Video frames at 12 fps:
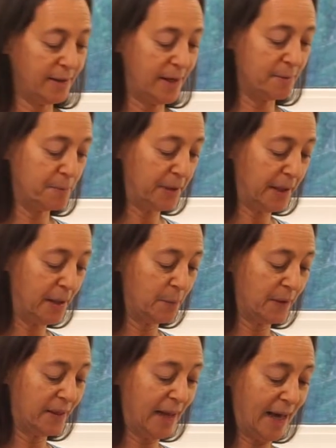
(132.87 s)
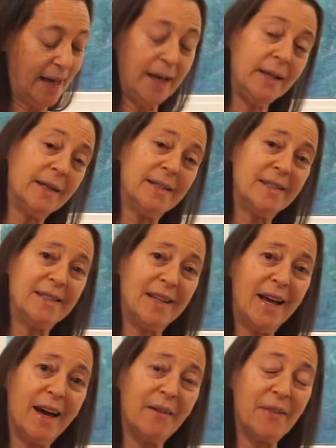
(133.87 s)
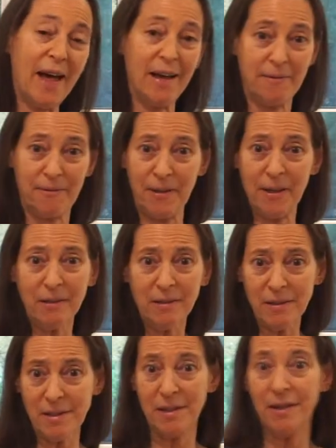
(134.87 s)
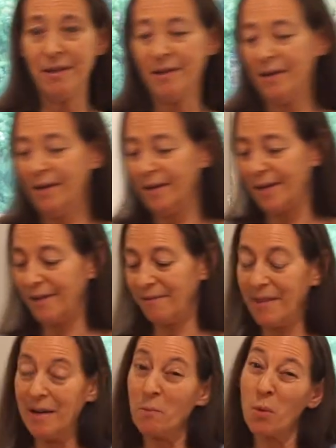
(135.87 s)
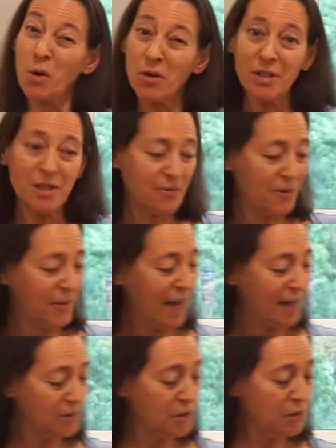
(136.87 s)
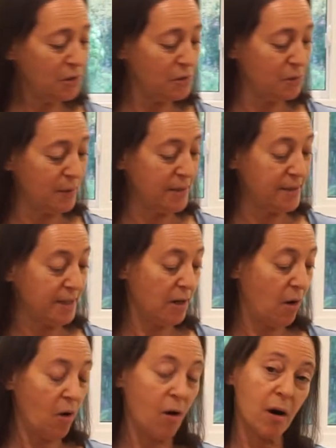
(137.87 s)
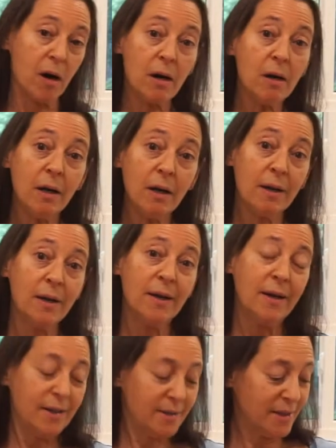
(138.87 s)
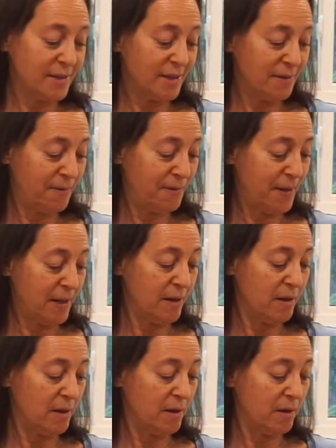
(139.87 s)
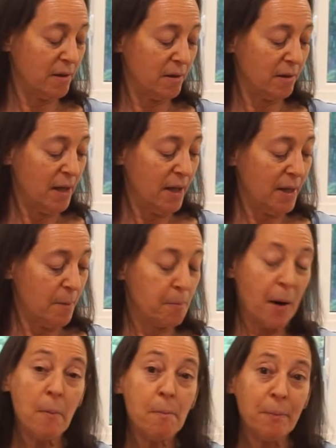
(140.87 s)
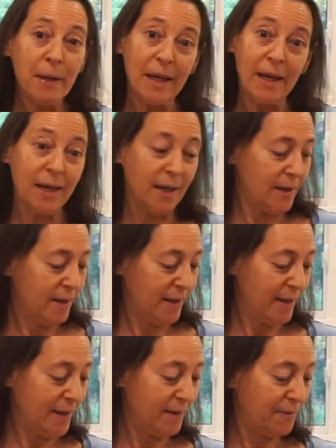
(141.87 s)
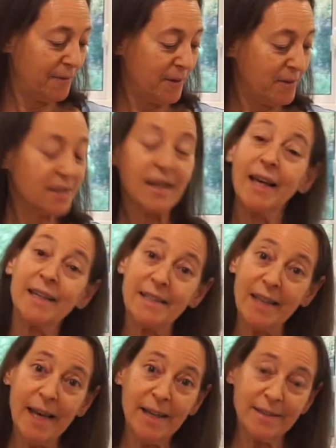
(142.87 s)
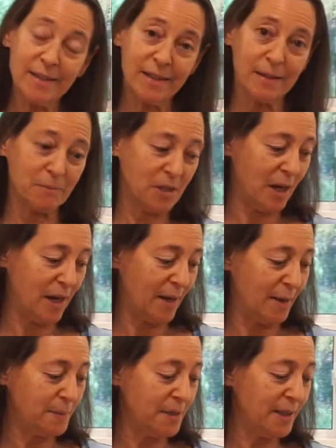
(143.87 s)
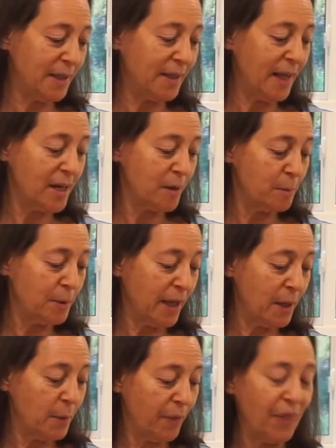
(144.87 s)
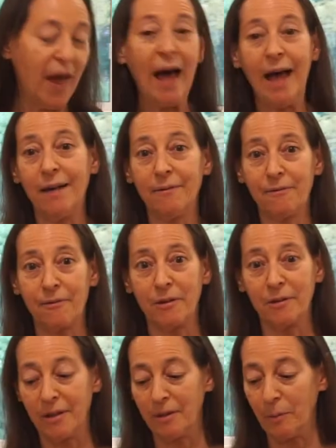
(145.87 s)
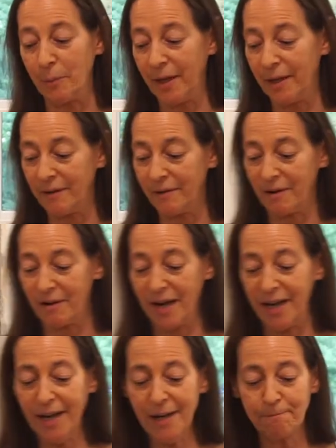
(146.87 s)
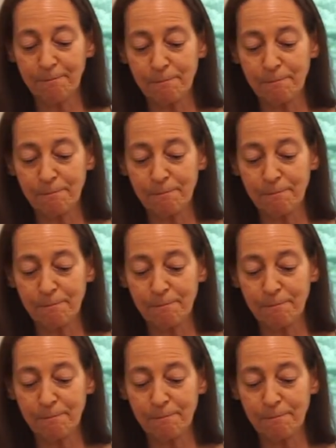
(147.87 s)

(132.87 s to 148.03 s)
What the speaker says: them play with that and see how that feels. Give them words for that too. Is it hard? Does it feel bumpy? It feels like sand sometimes. And then they can play with that for a little bit, all right?